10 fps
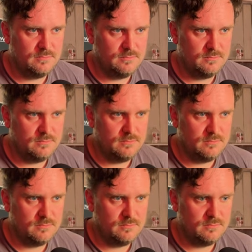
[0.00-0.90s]

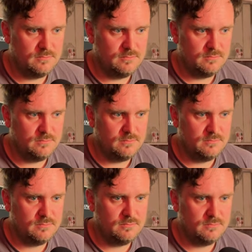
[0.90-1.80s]

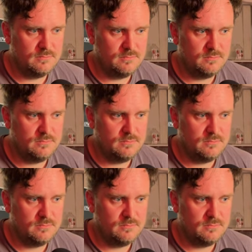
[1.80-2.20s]
No words are spoken by the person on screen.